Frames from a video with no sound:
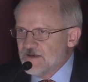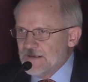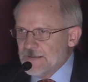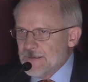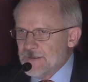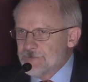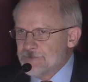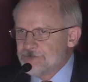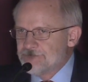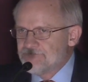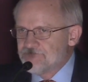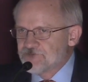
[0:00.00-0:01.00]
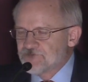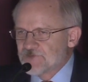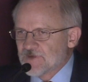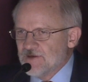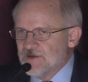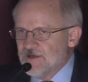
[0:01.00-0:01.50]
Um,
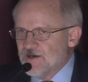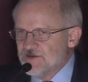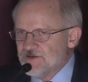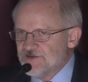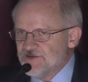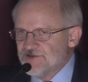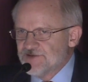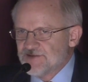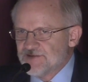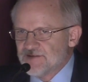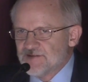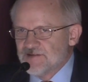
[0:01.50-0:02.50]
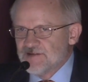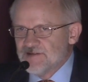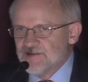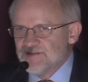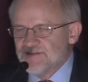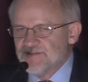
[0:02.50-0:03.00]
now, this is,
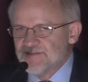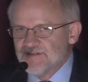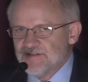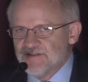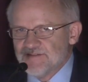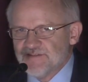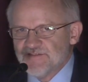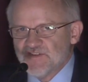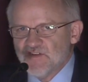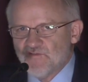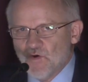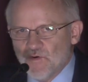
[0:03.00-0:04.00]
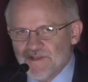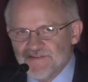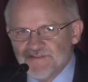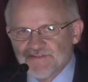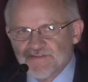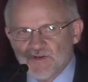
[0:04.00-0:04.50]
this, is, this is the
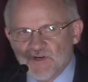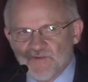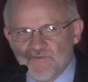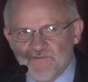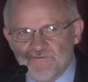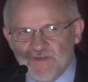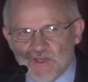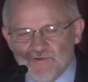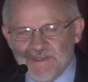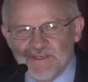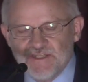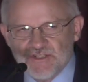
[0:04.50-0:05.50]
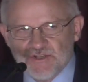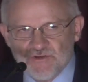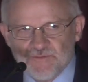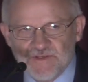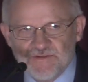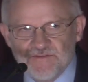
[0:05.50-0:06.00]
voice of a very
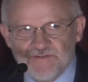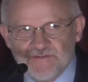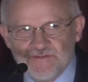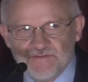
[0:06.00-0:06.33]
determined